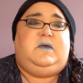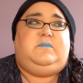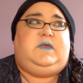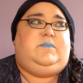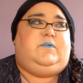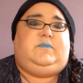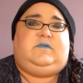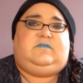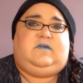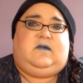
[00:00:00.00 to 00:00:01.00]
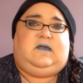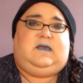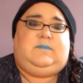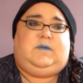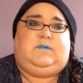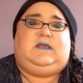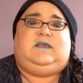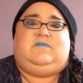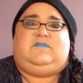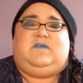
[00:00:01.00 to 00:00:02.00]
people would be staring at me when I
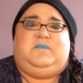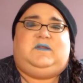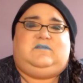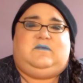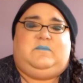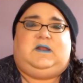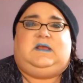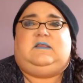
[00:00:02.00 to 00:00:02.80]
give somebody some money,